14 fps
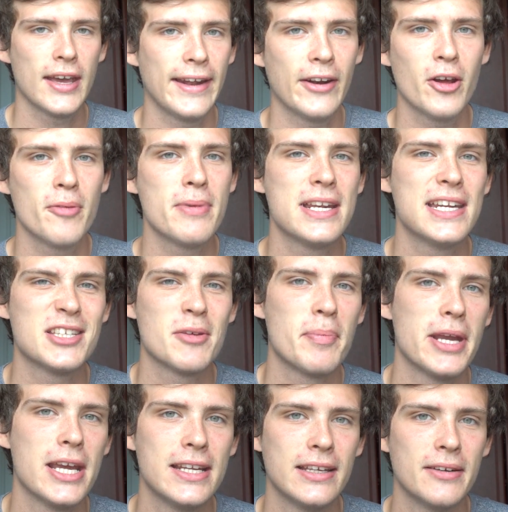I don't mean
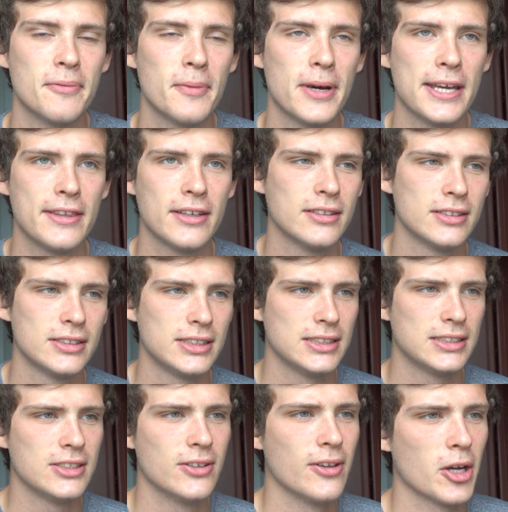disappeared in a way that she's
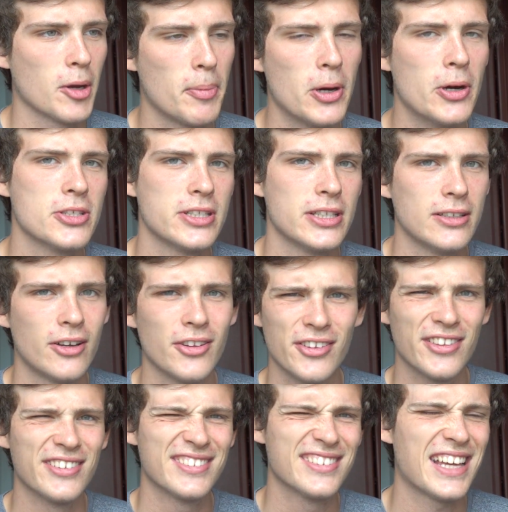no longer posting,
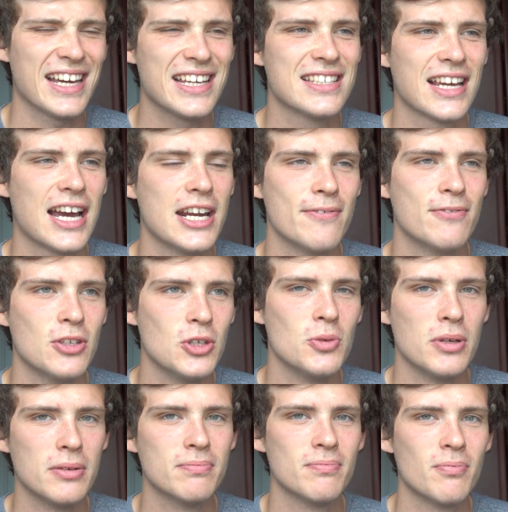although that is kind of to do
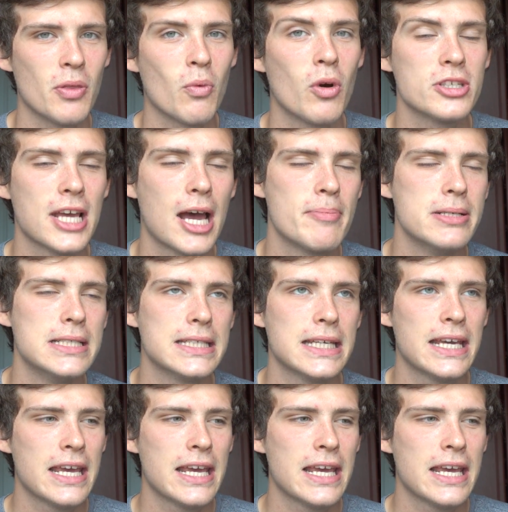with what's happened.